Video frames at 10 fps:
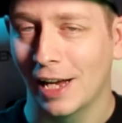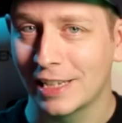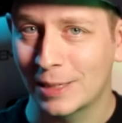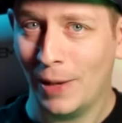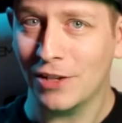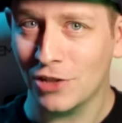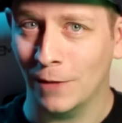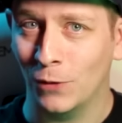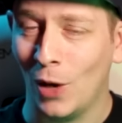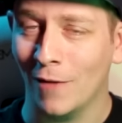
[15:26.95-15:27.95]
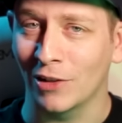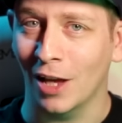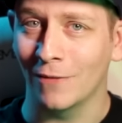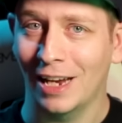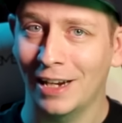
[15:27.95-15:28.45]
Especially if you haven't
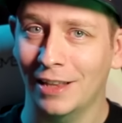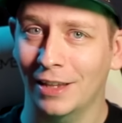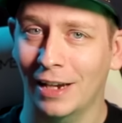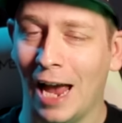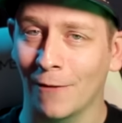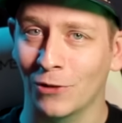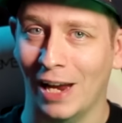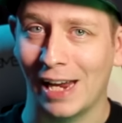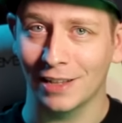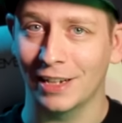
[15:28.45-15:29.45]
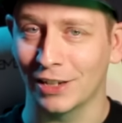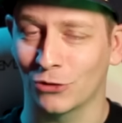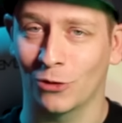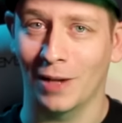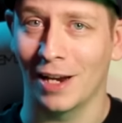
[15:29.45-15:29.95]
loved anything after
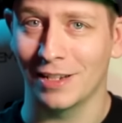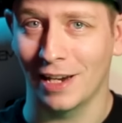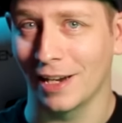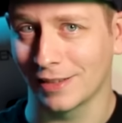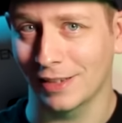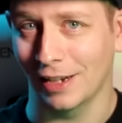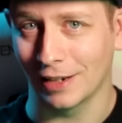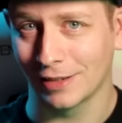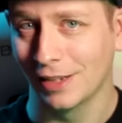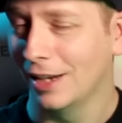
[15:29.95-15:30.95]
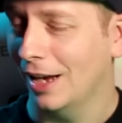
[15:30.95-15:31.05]
Aliens from 1986.